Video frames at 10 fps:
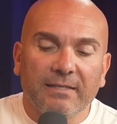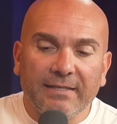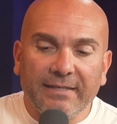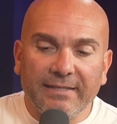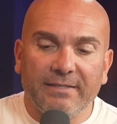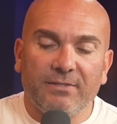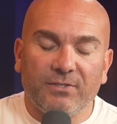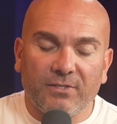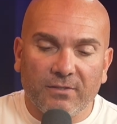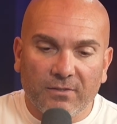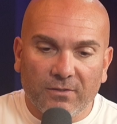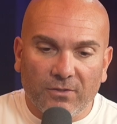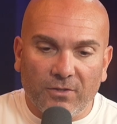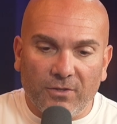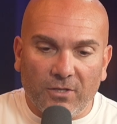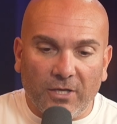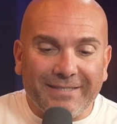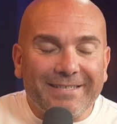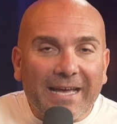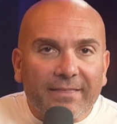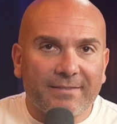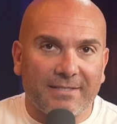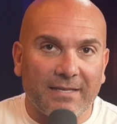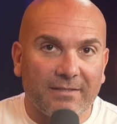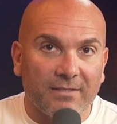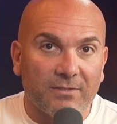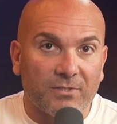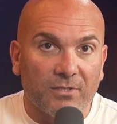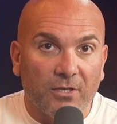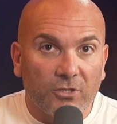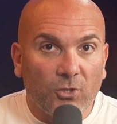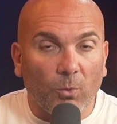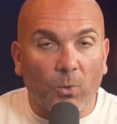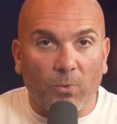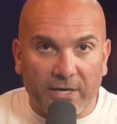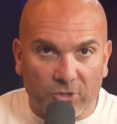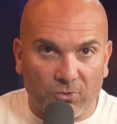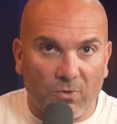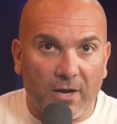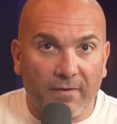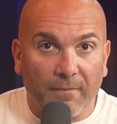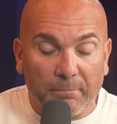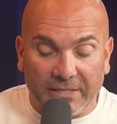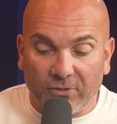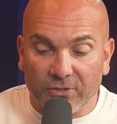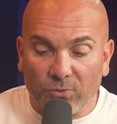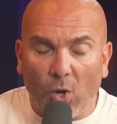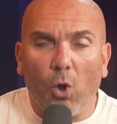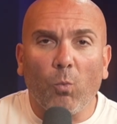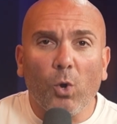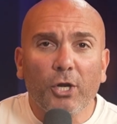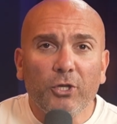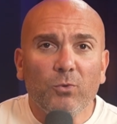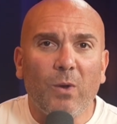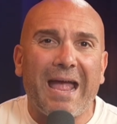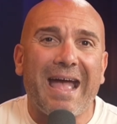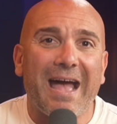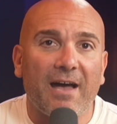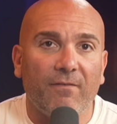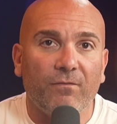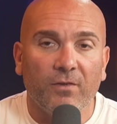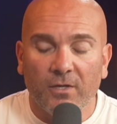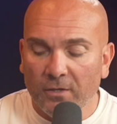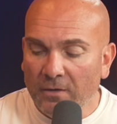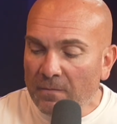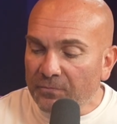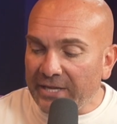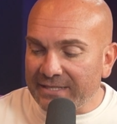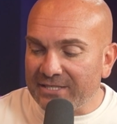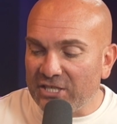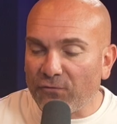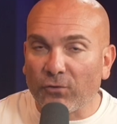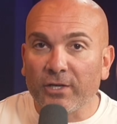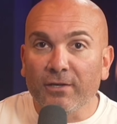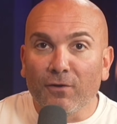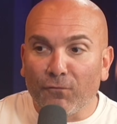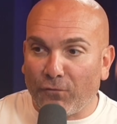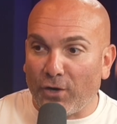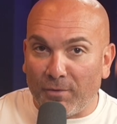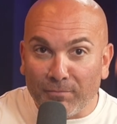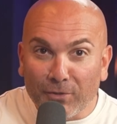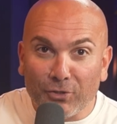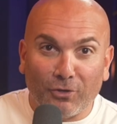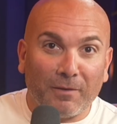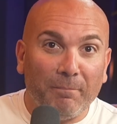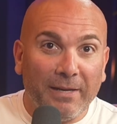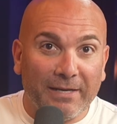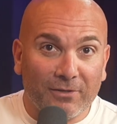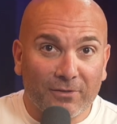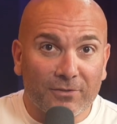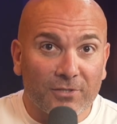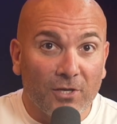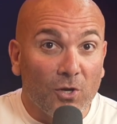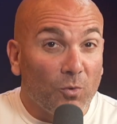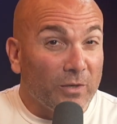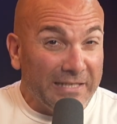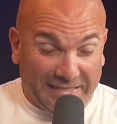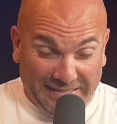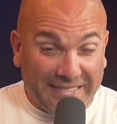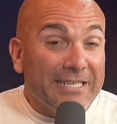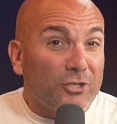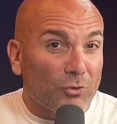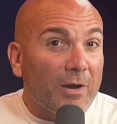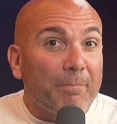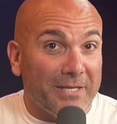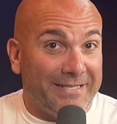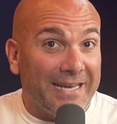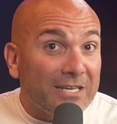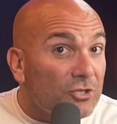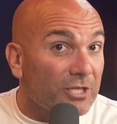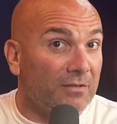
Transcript: is a death sentence to a restaurant because what do you have that's different from your competitors? It's your reputation.